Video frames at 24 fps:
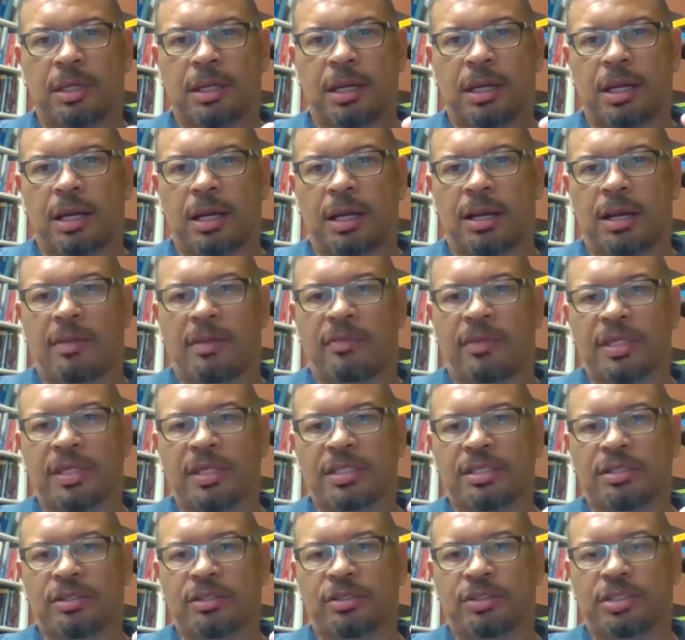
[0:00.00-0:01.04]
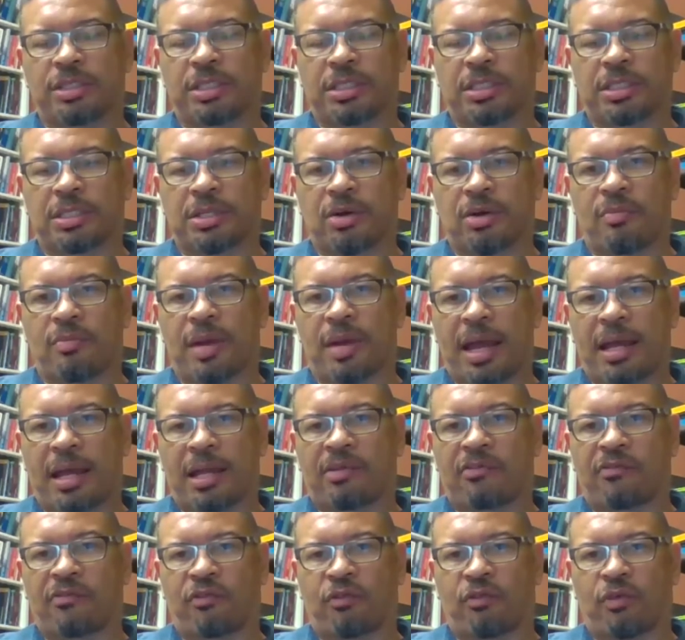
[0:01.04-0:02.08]
And the assertions go back
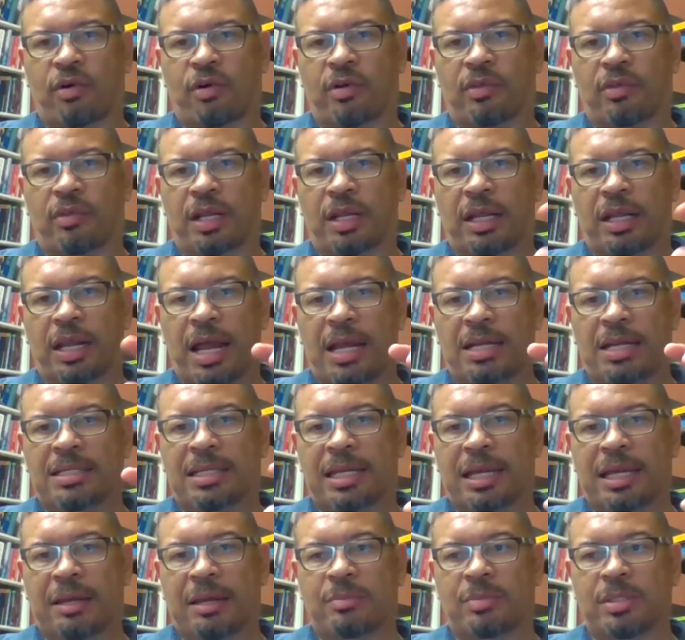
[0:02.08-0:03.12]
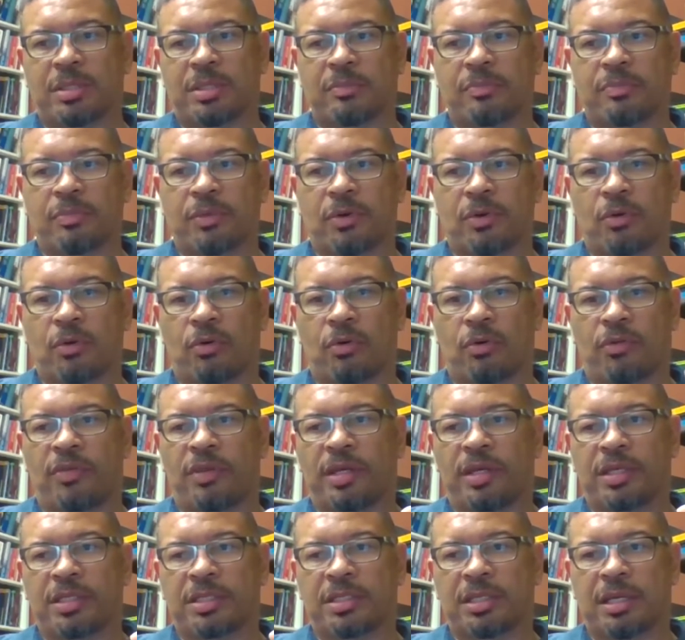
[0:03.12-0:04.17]
and forth. And a lot of times on
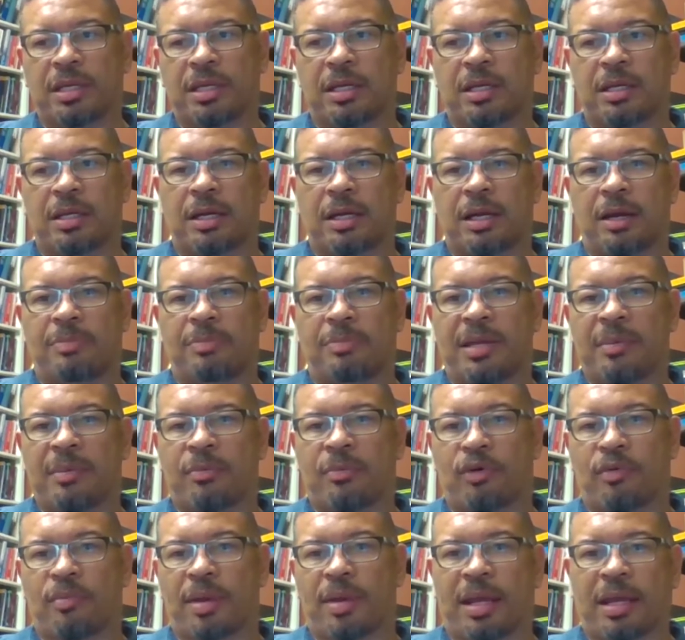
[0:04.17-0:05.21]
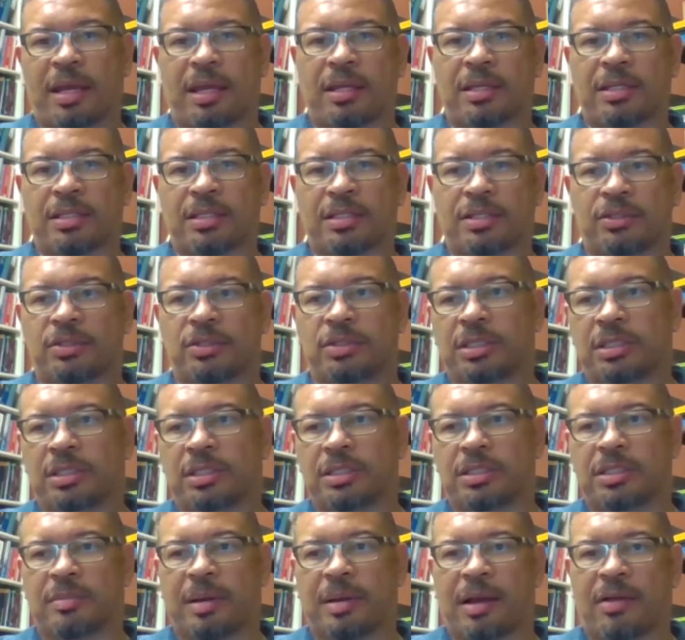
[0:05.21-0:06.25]
this, people are making
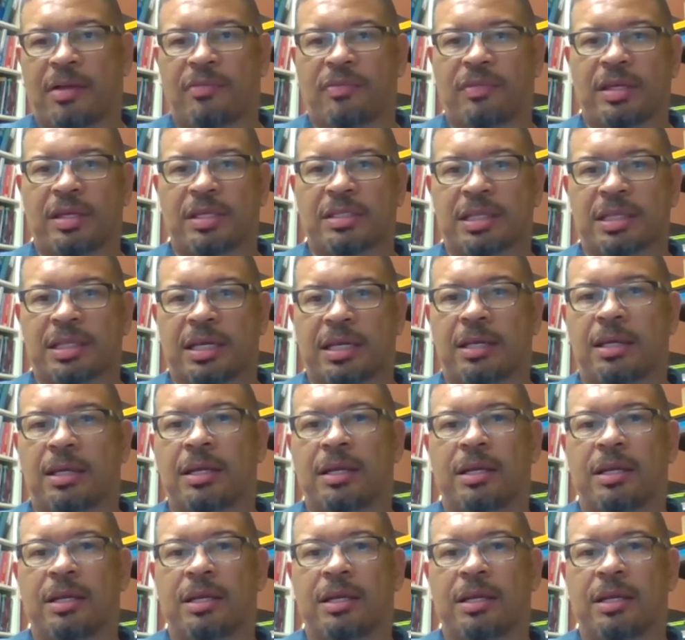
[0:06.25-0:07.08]
assertions about things like